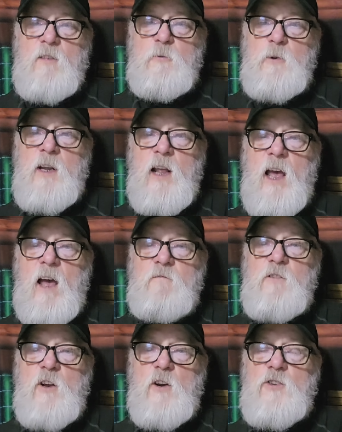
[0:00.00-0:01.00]

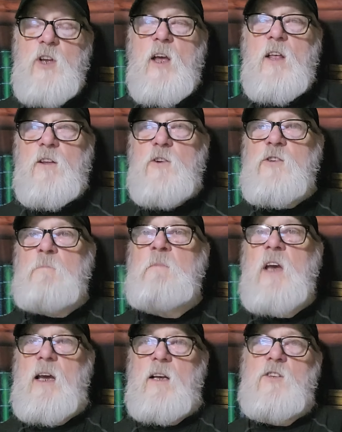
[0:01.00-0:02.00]
3.5 years. There's a
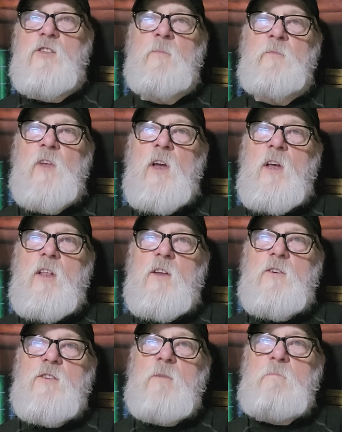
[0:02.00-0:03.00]
mix.
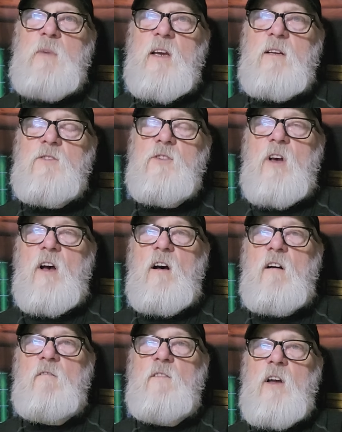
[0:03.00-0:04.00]
There's a mix
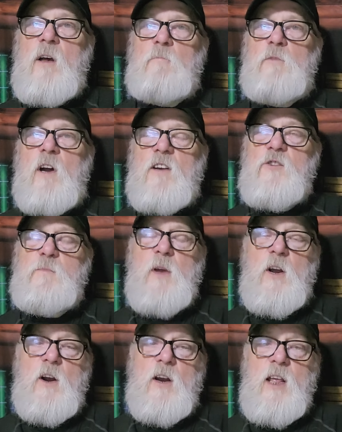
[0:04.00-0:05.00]
of
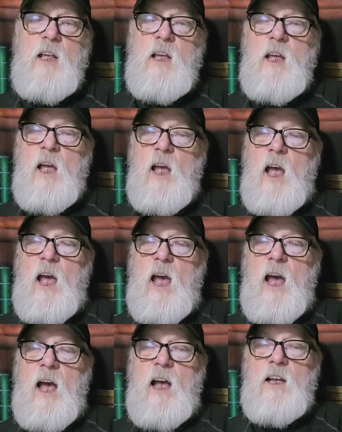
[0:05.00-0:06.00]
prosperity
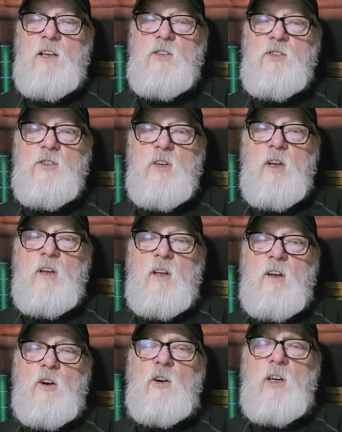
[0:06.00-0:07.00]
as
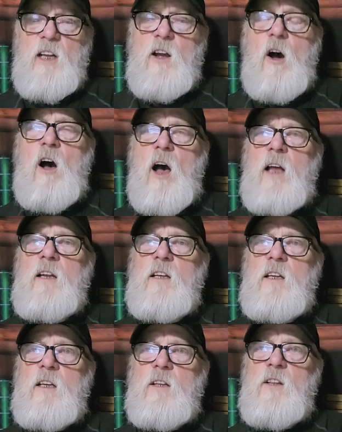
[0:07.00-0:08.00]
early on
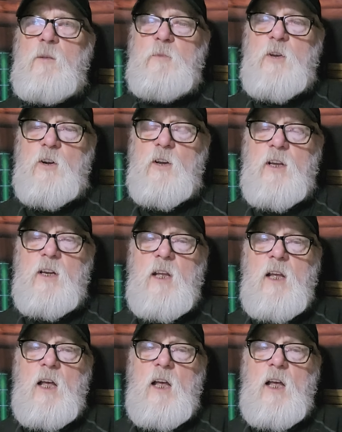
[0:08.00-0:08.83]
in the period